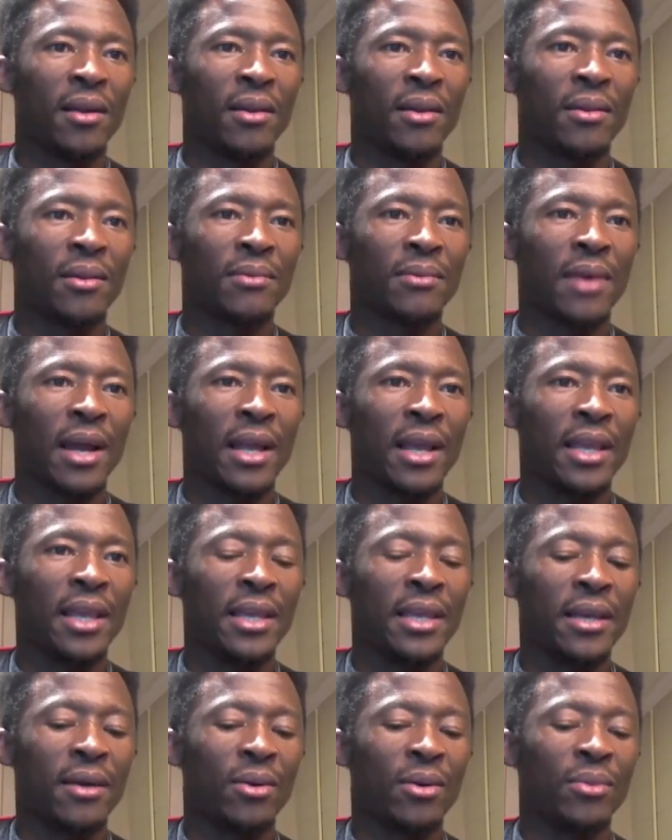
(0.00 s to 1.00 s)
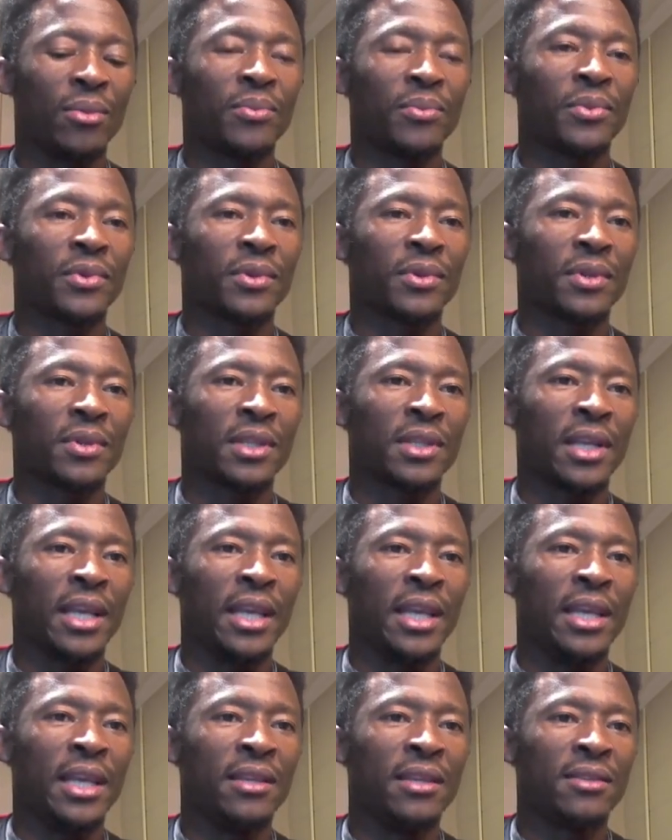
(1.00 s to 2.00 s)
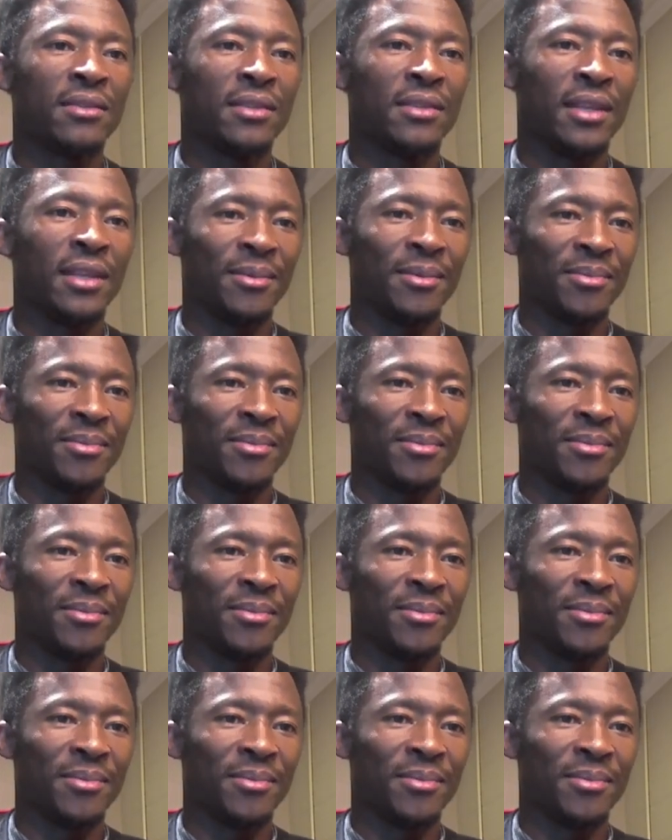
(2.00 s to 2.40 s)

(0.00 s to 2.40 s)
right here, say his name,